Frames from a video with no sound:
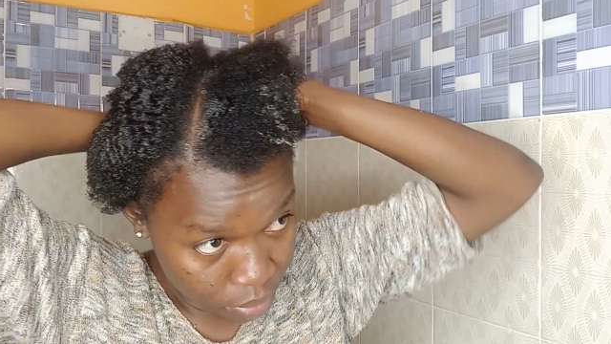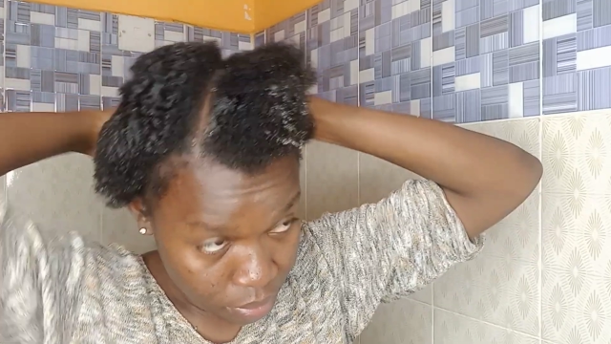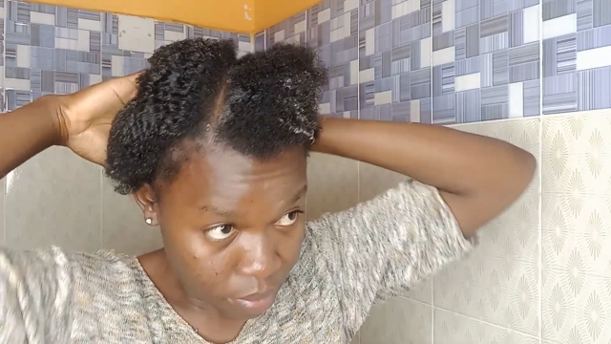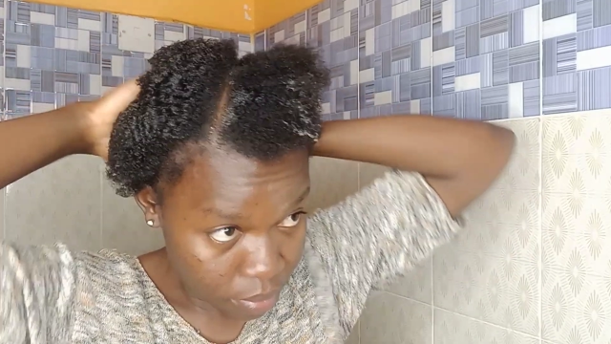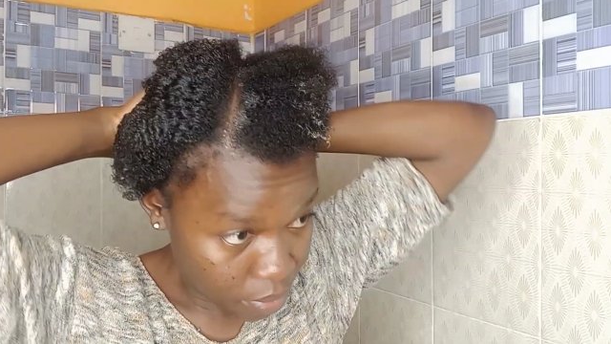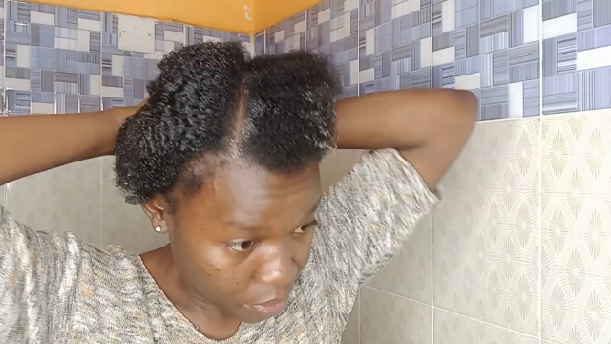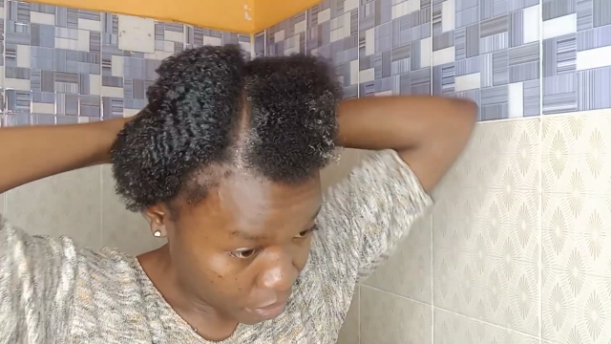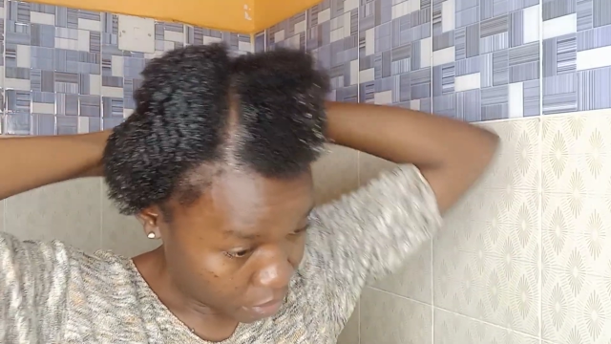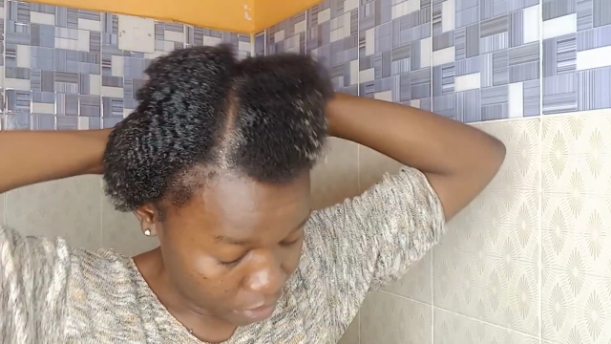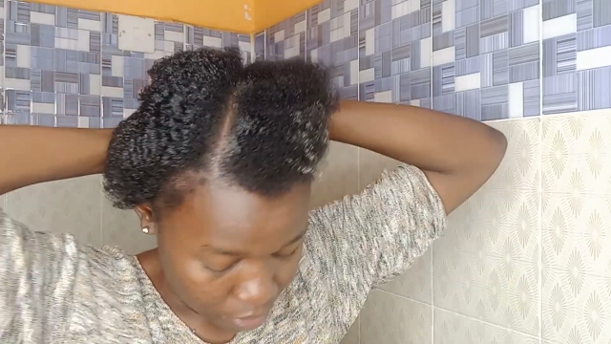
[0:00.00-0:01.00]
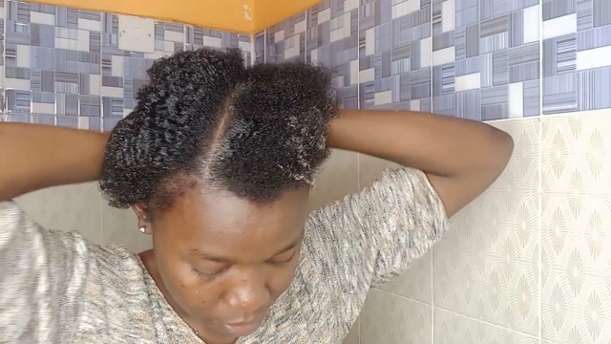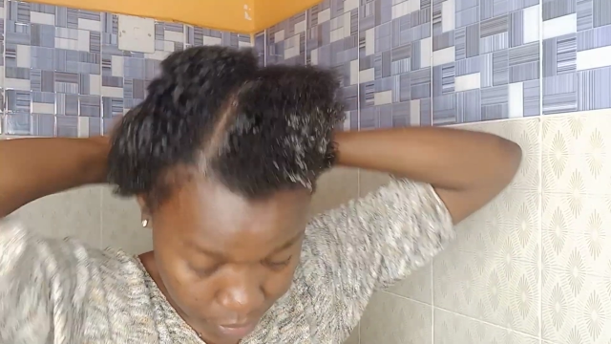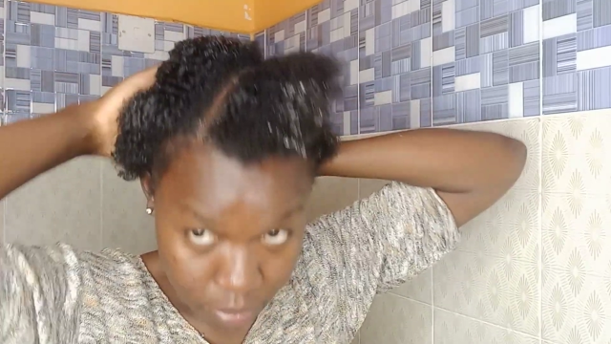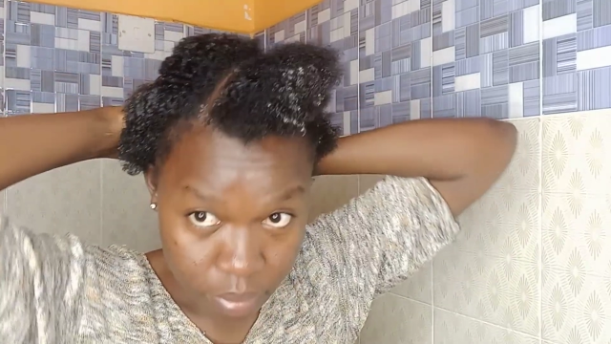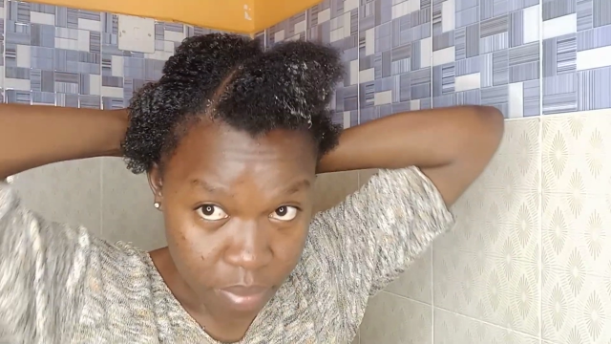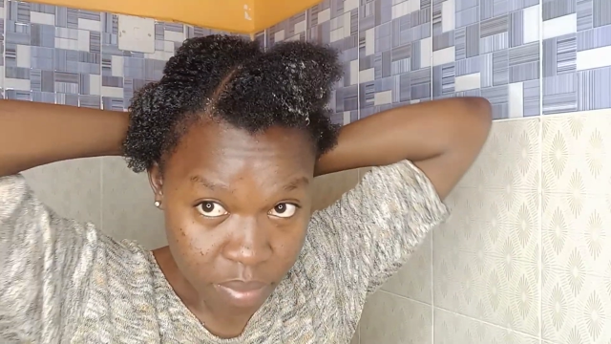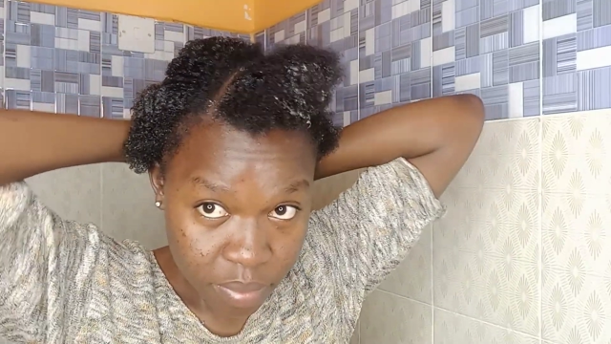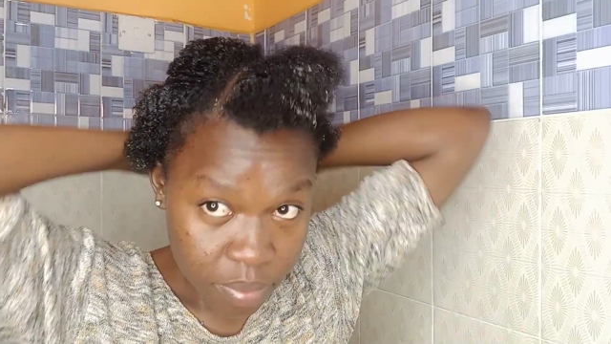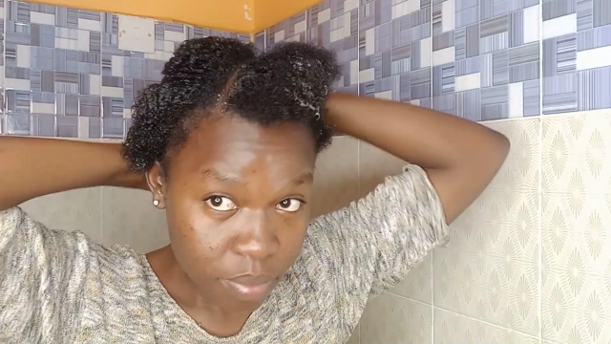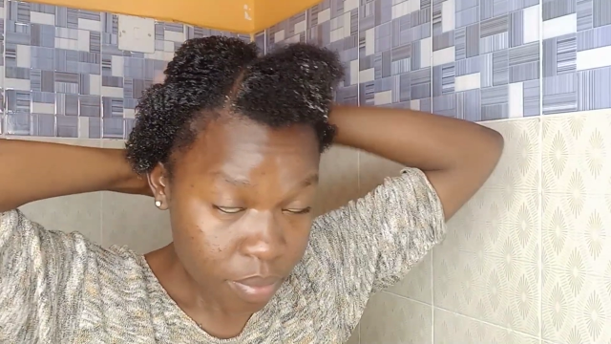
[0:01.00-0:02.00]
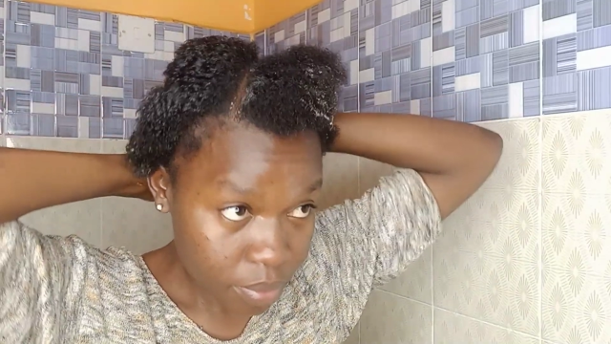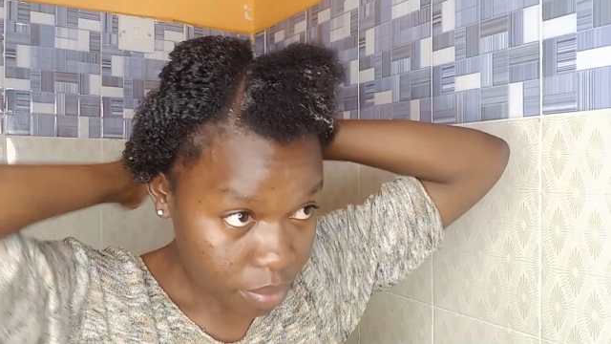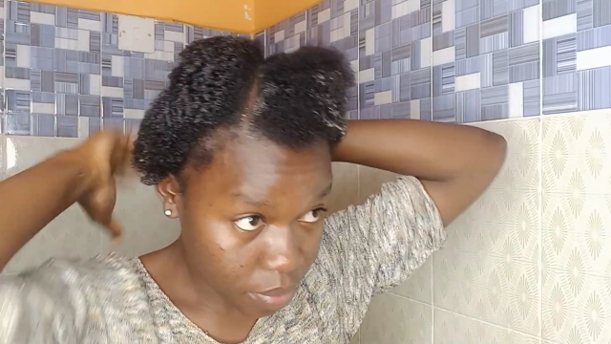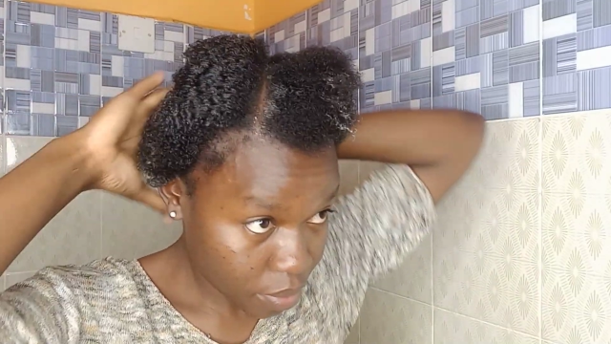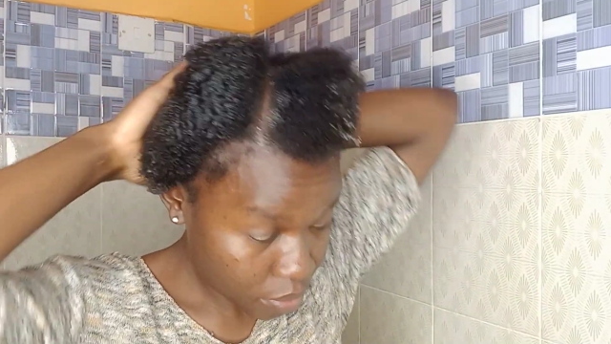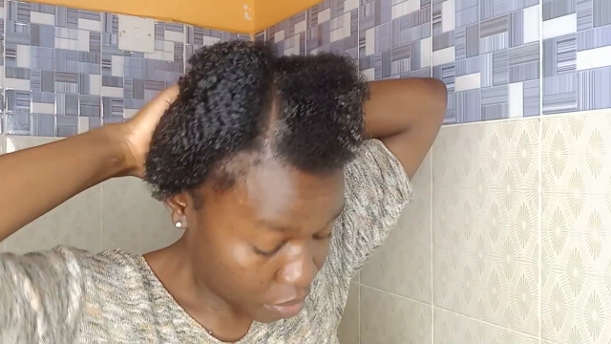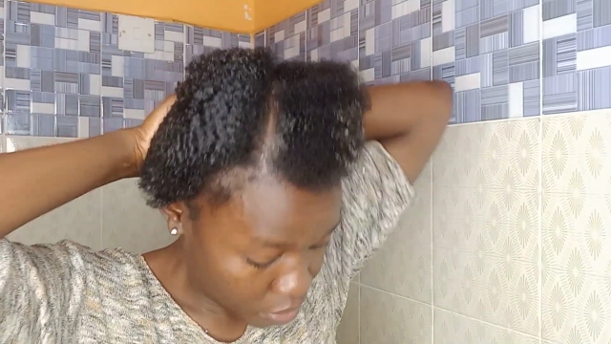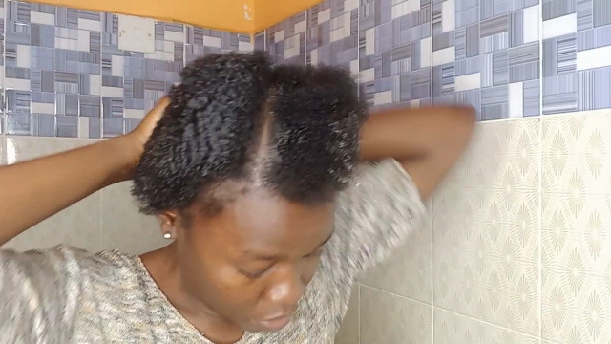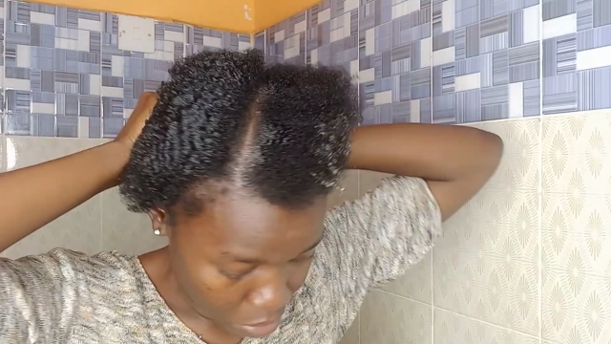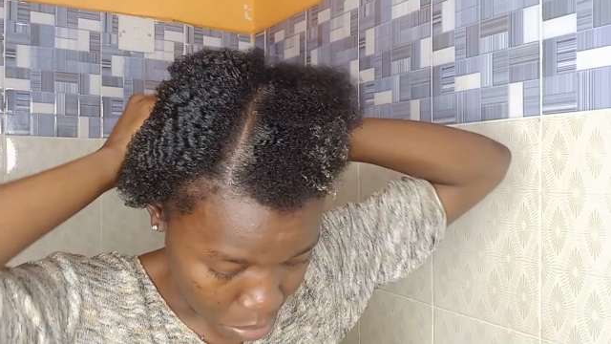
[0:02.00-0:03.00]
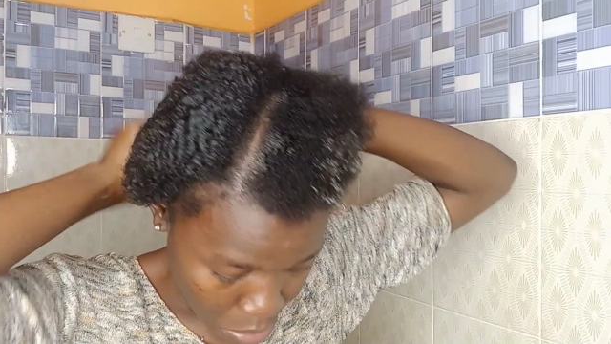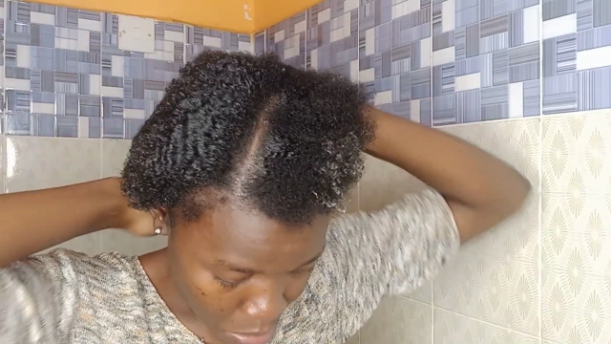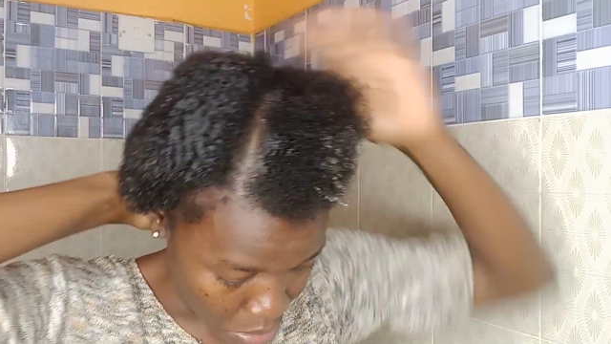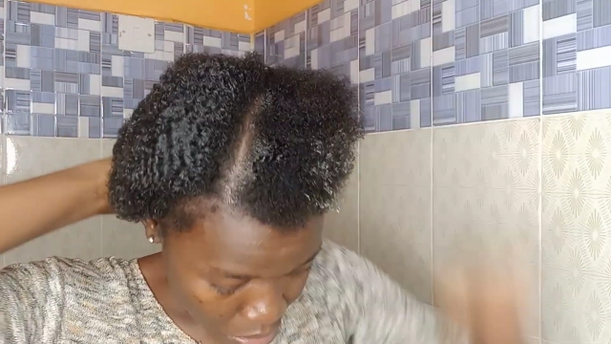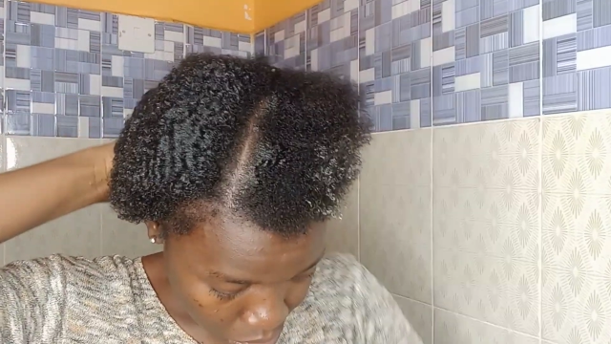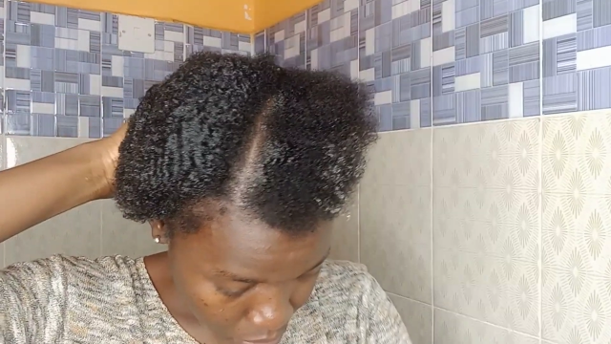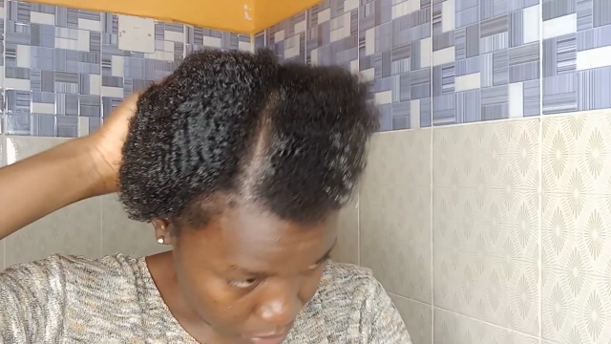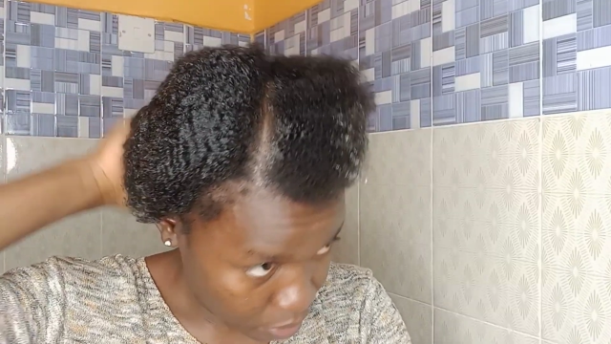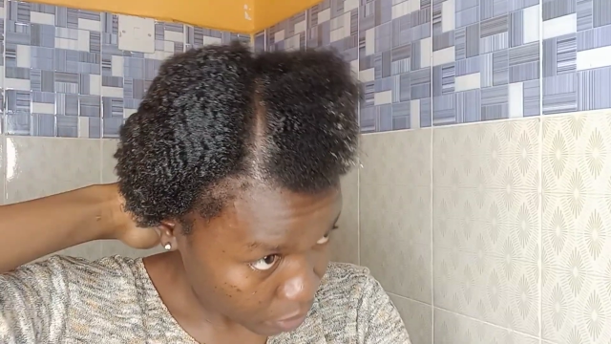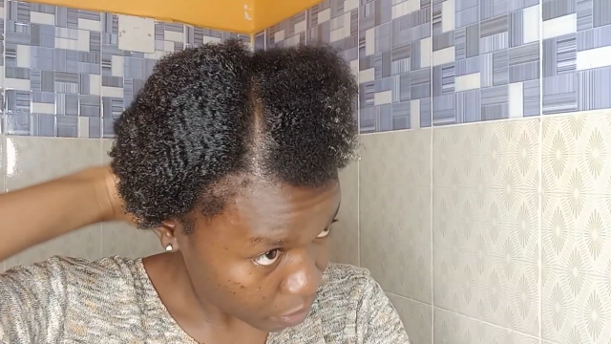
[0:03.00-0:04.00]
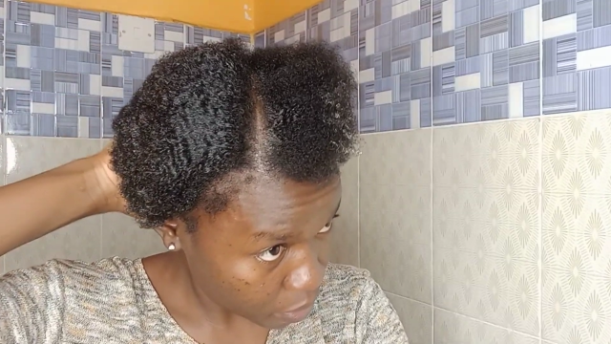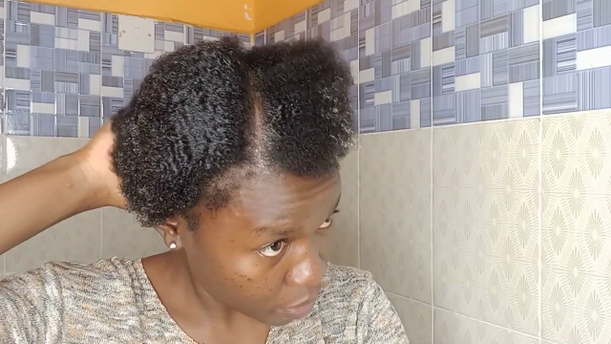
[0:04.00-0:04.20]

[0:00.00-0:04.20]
onto my hair is because I normally don't stretch out my